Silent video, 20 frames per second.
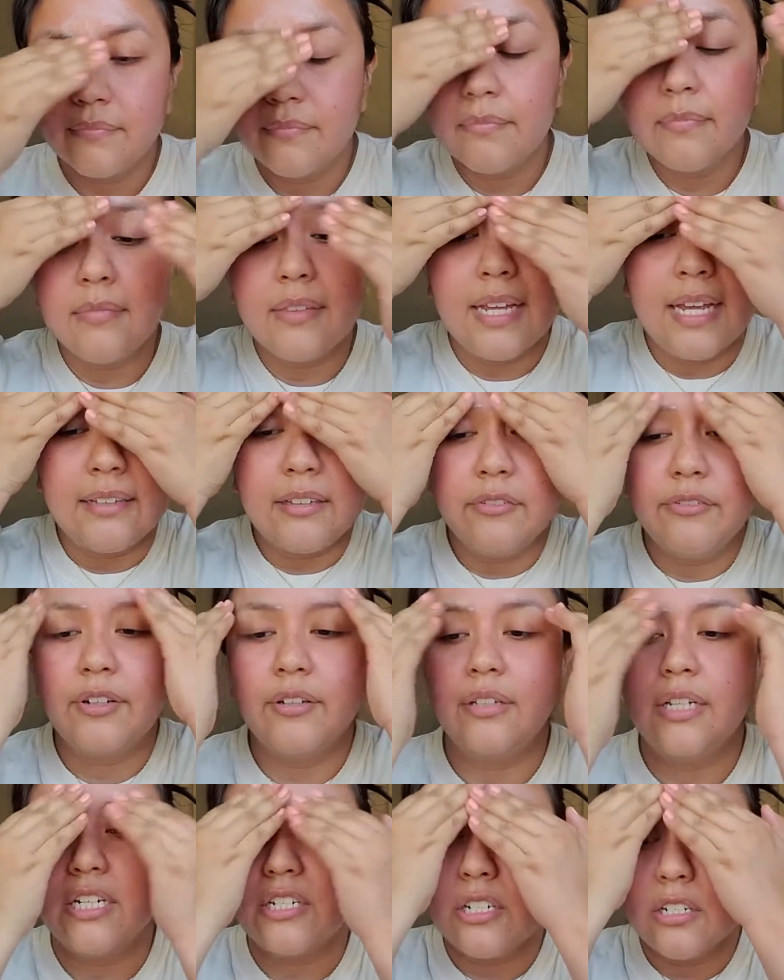that the
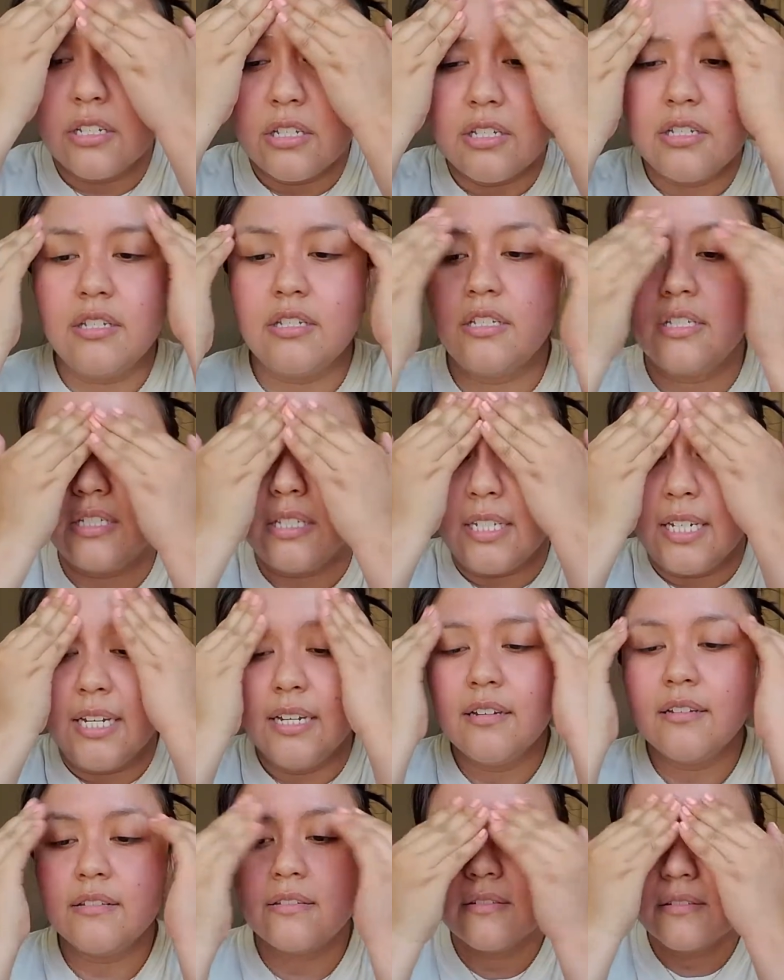foundation
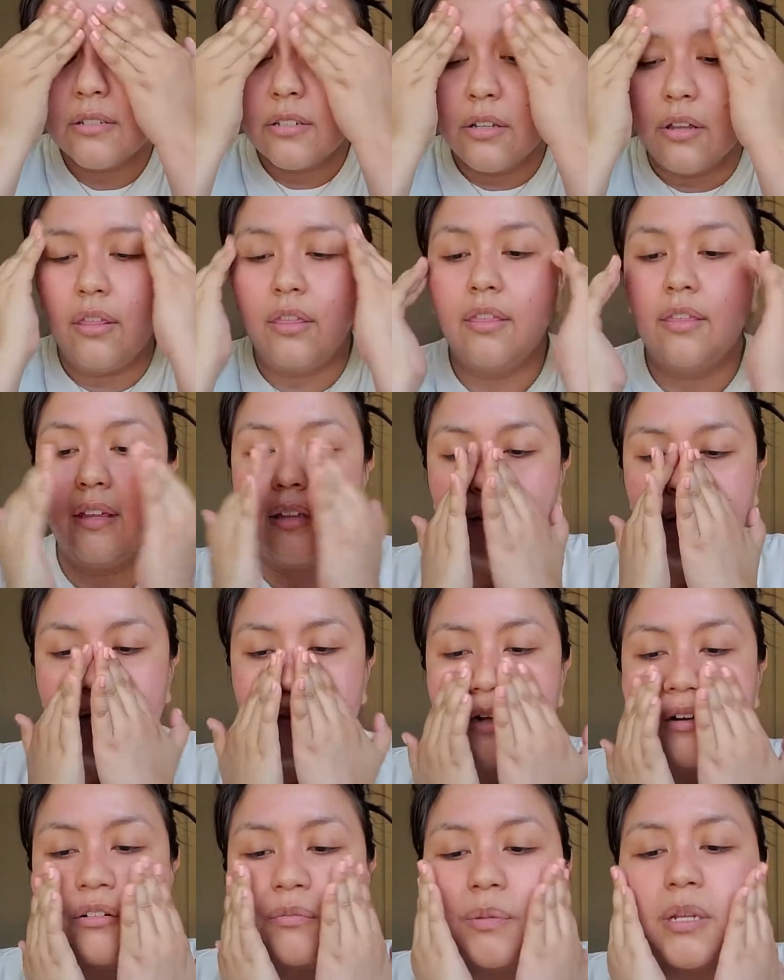sticks to this.
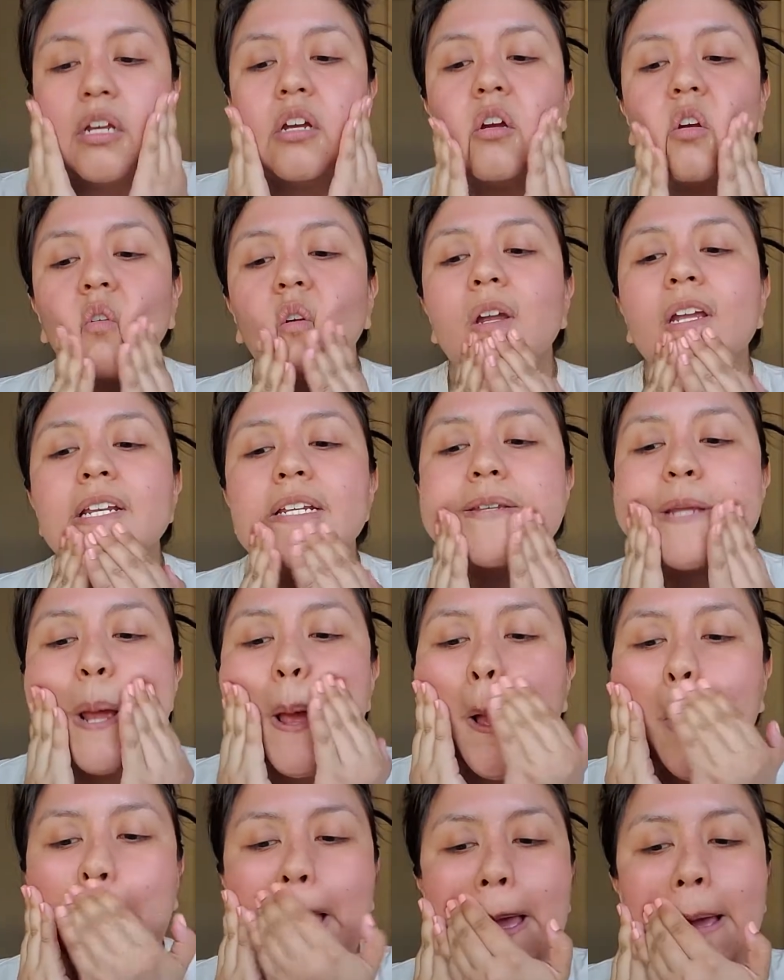That would be great.
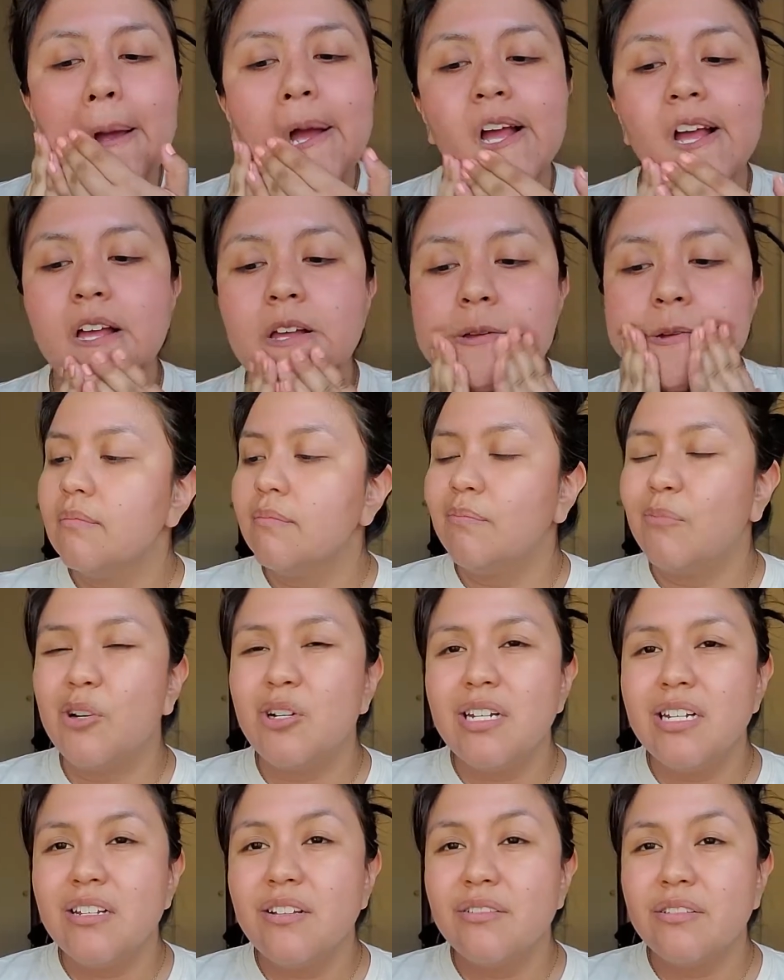More
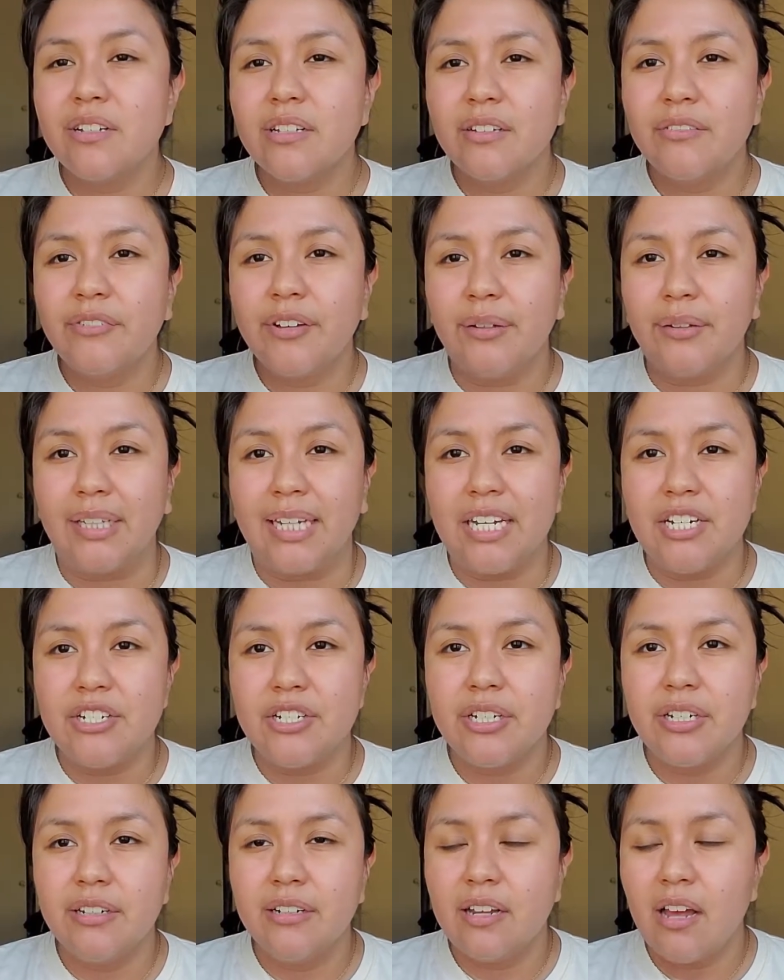details on the
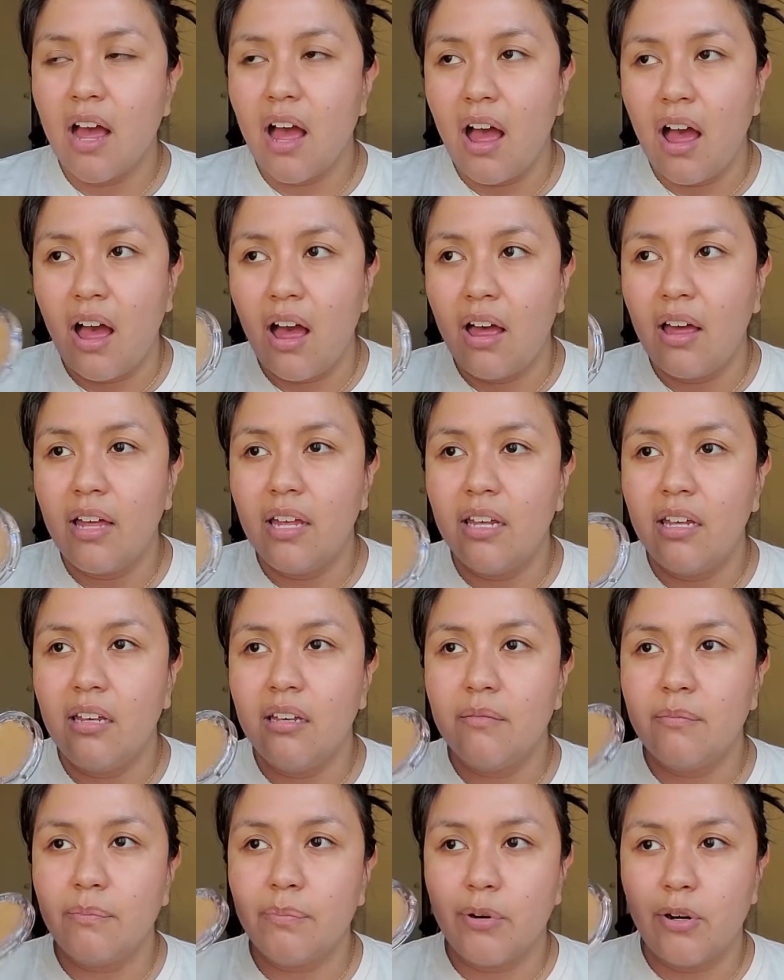foundation.
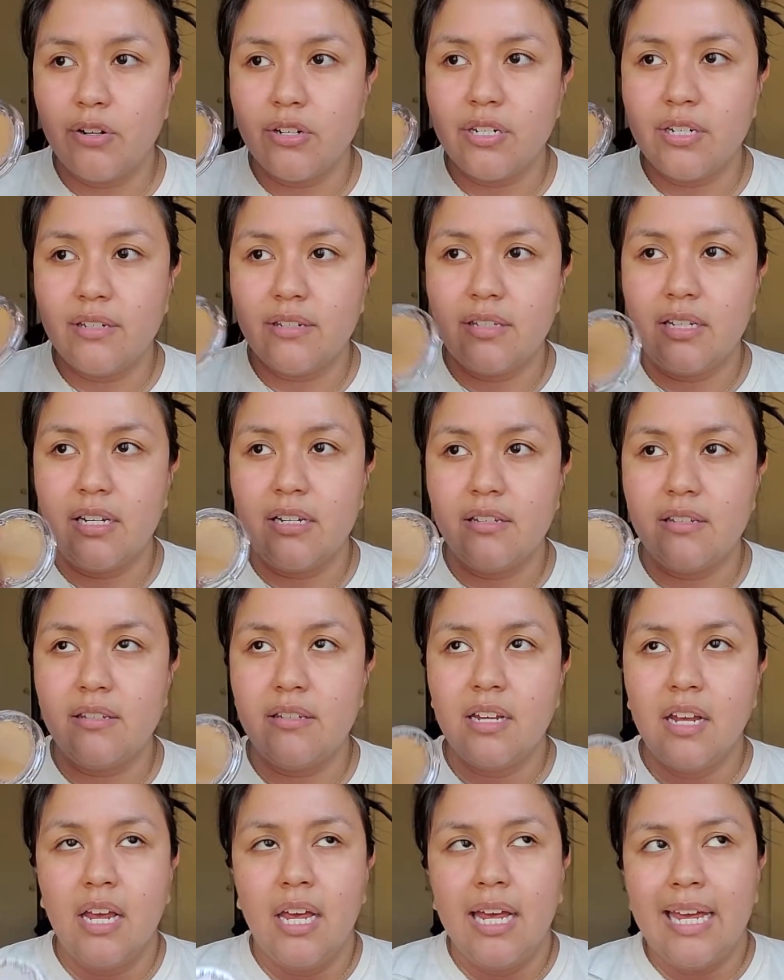I purchased this.
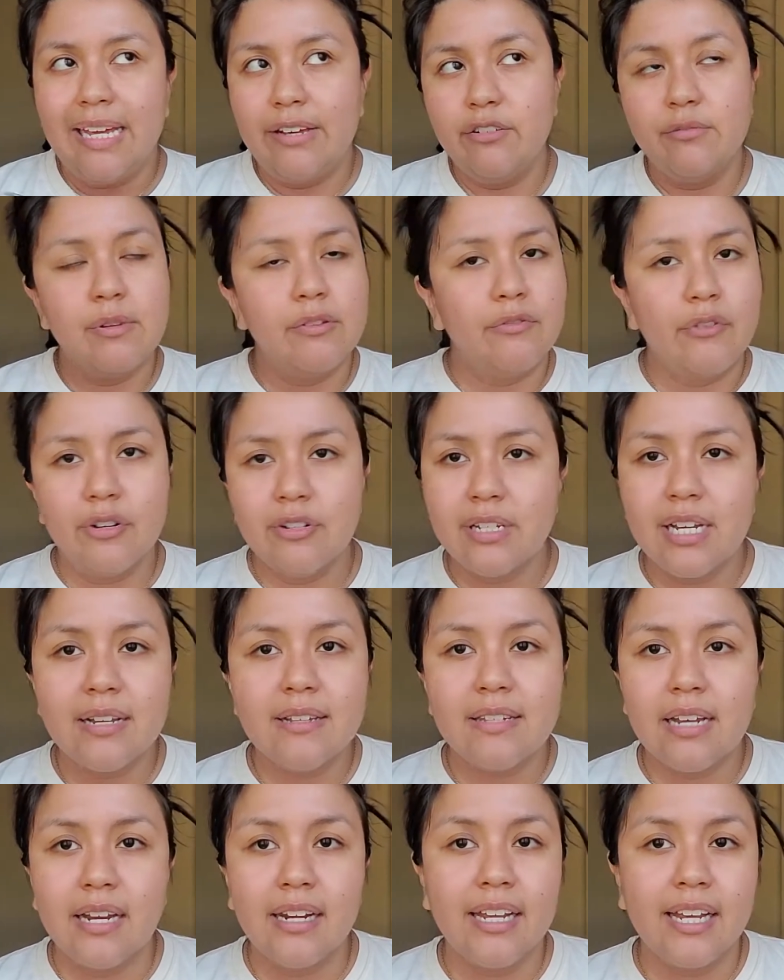It was my first time
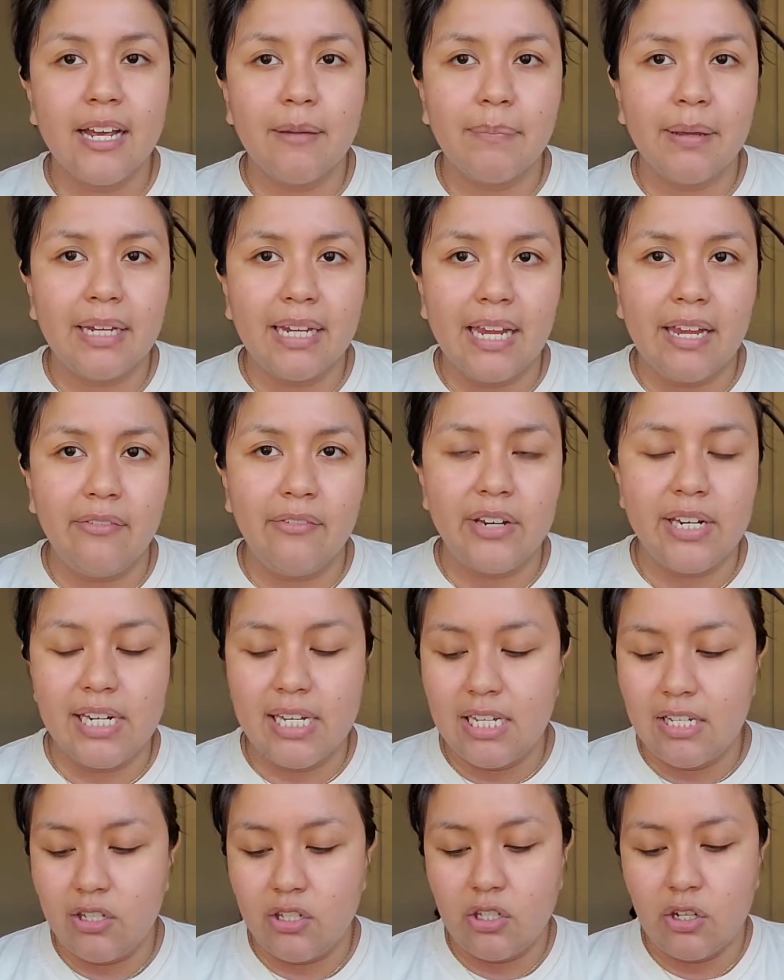signing up at
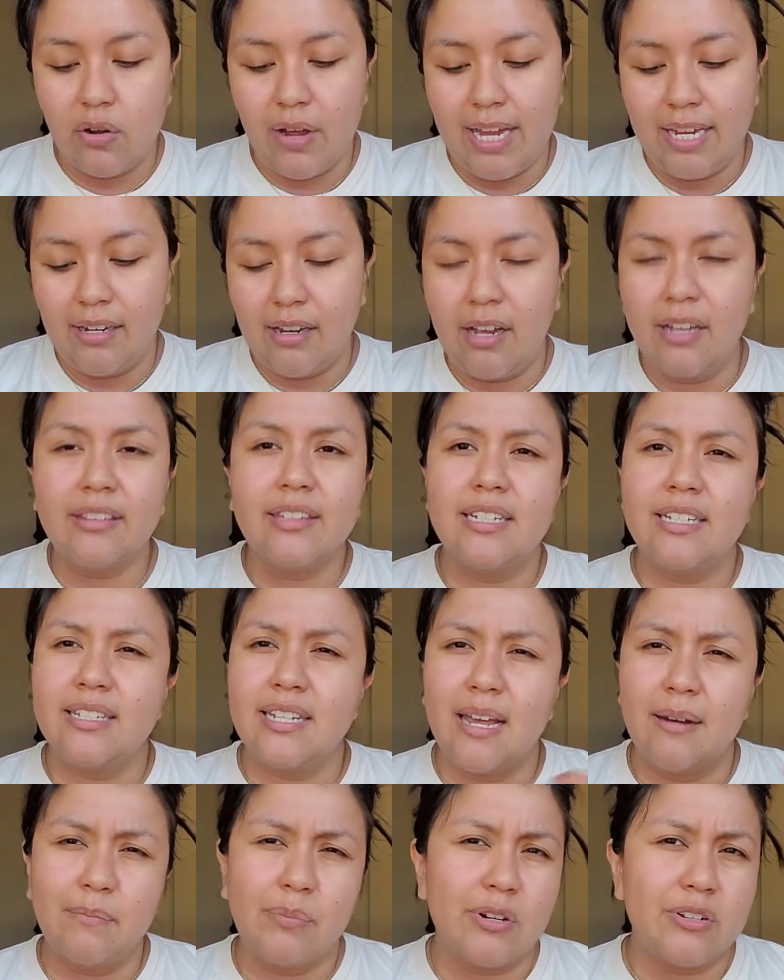KVD, so I got the
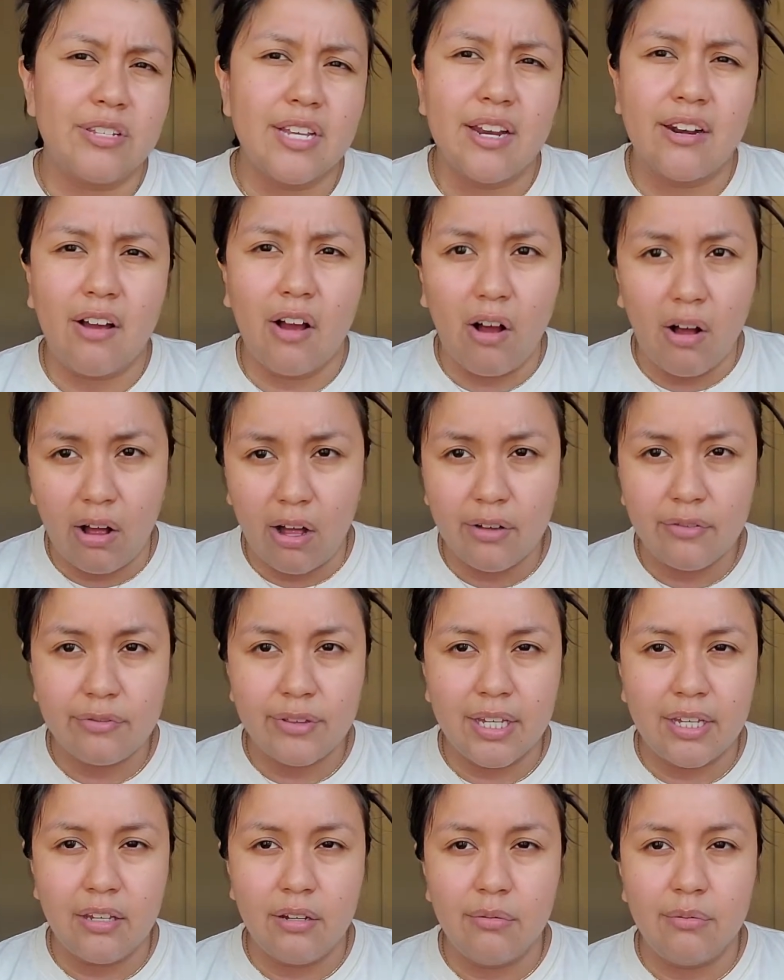10% off
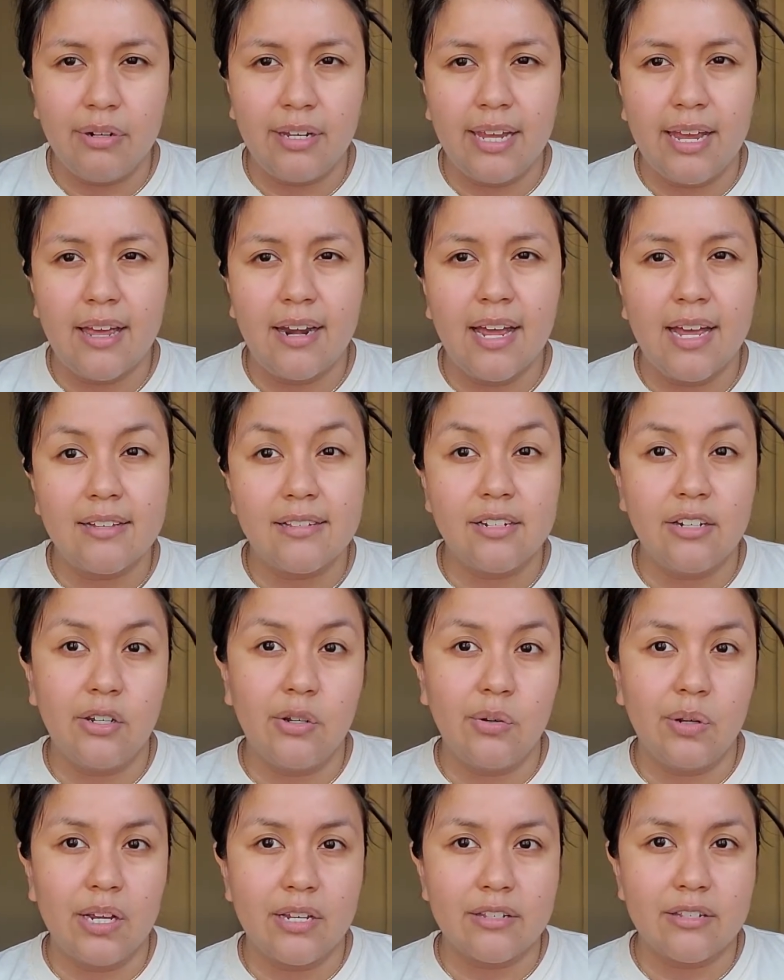that you would get as a new
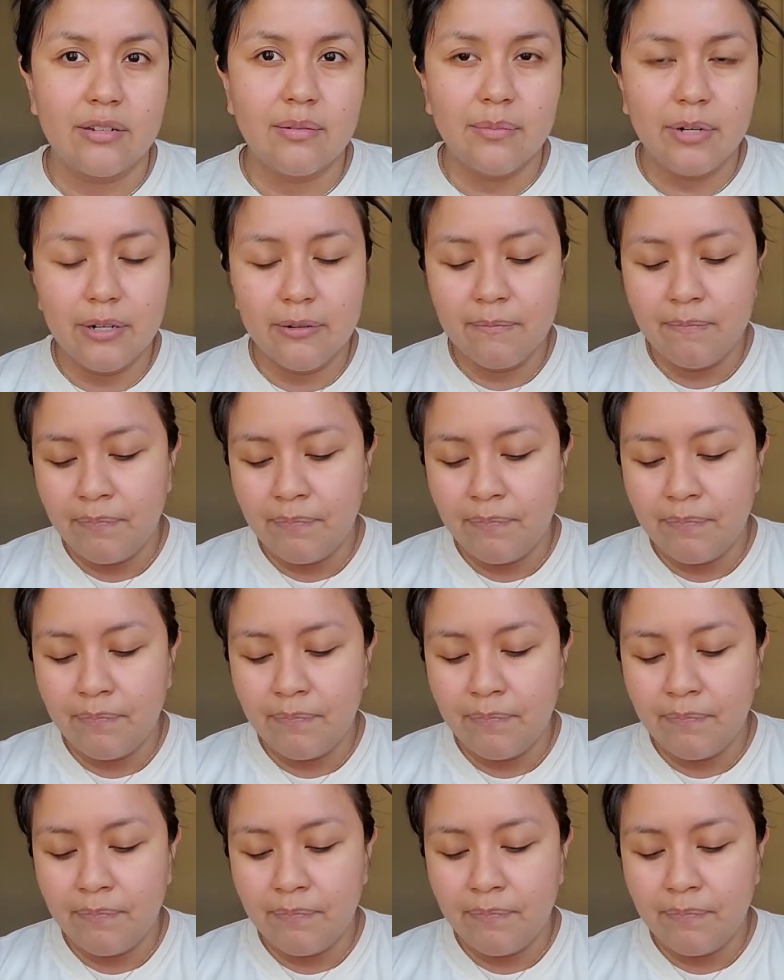customer.